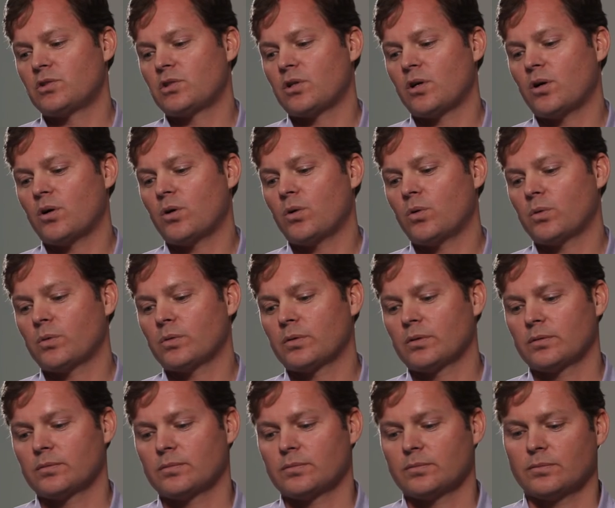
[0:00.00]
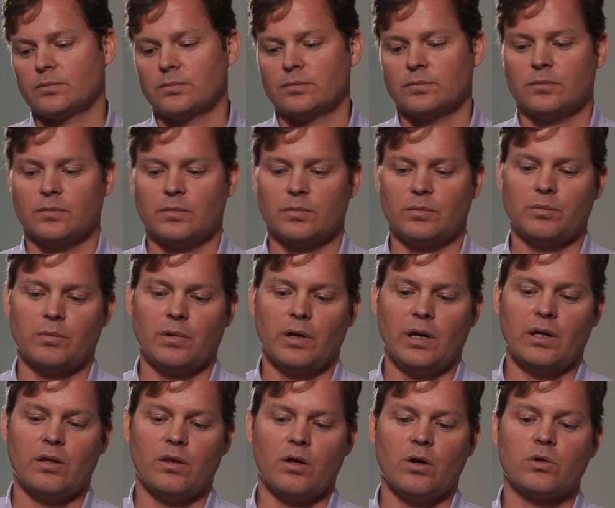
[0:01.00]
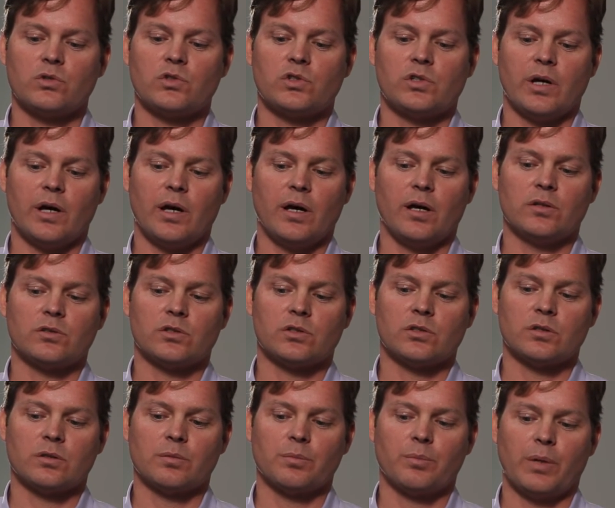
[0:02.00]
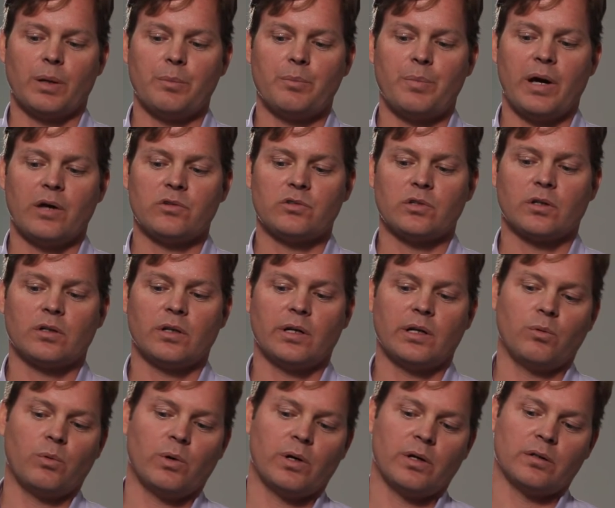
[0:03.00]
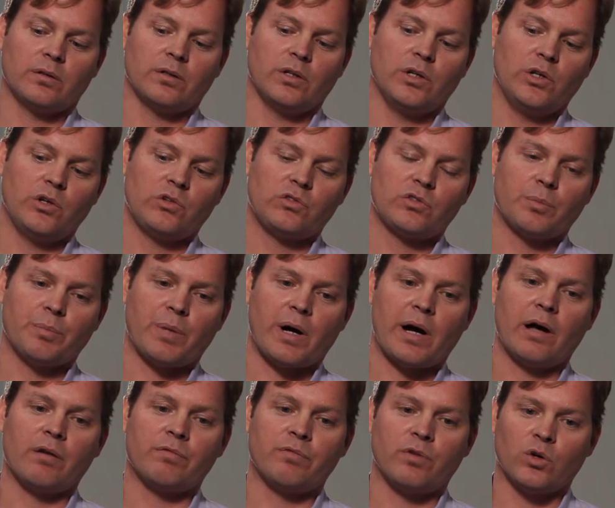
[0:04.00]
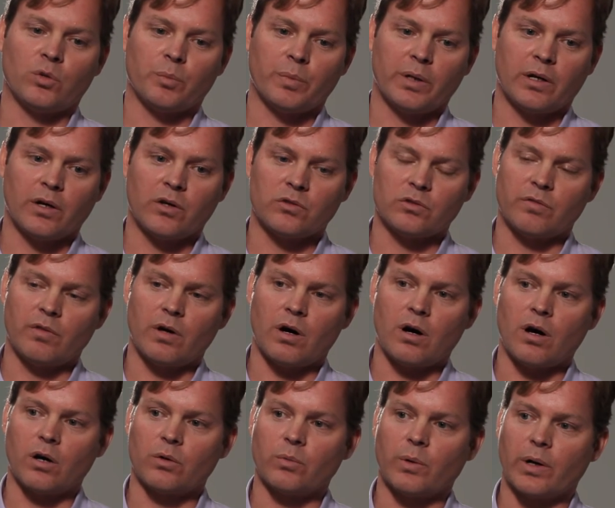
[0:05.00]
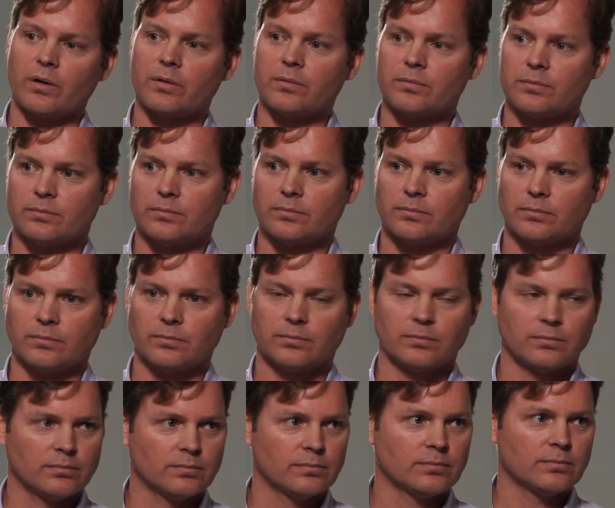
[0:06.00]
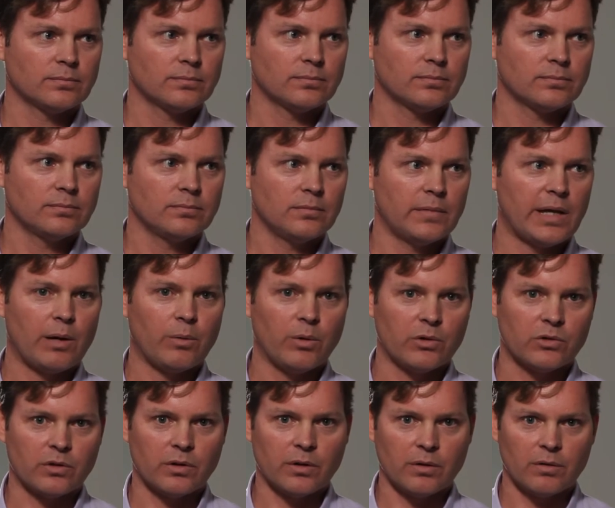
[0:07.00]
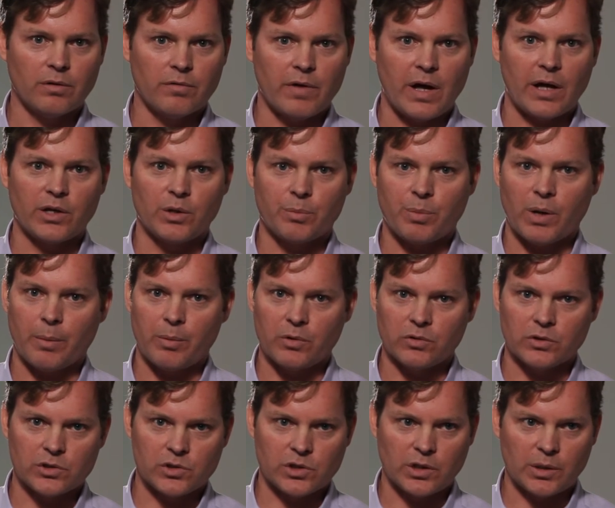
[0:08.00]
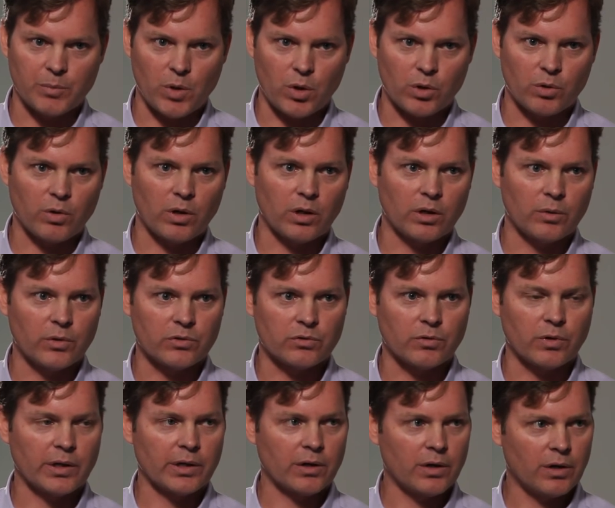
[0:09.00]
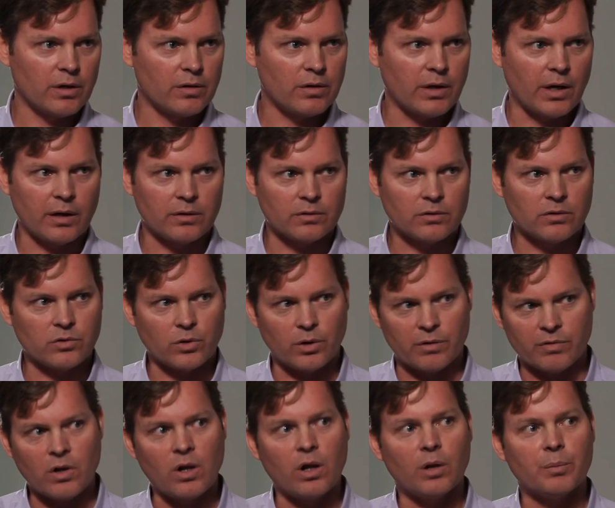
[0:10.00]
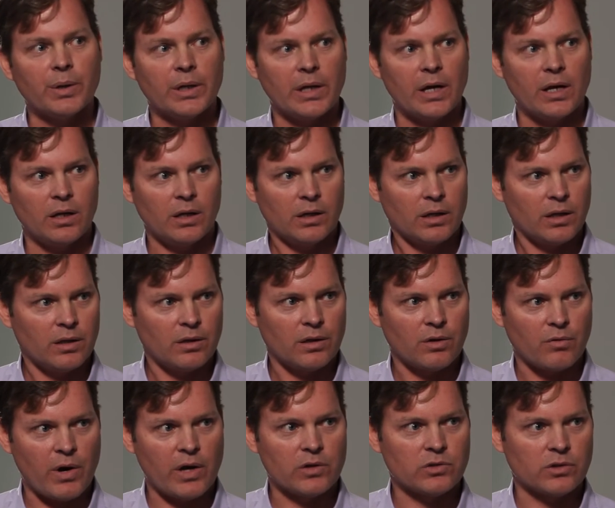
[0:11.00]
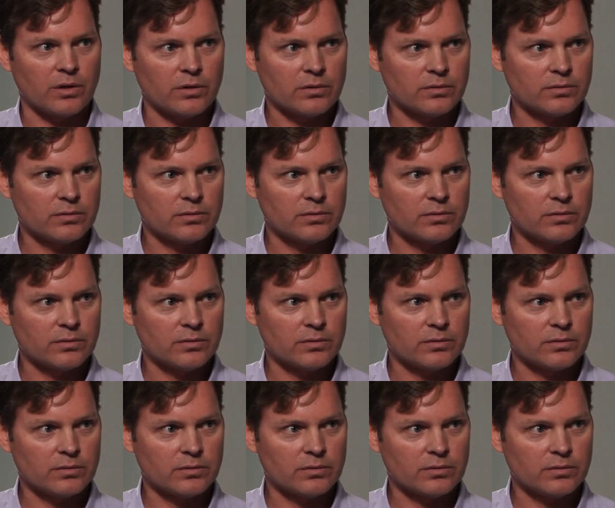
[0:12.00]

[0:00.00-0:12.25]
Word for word: So, in those days, basically when you used to buy a phone because of the hardware, that was the, the value proposition. And Motorola was really good at that, sort of culminating in the RAZR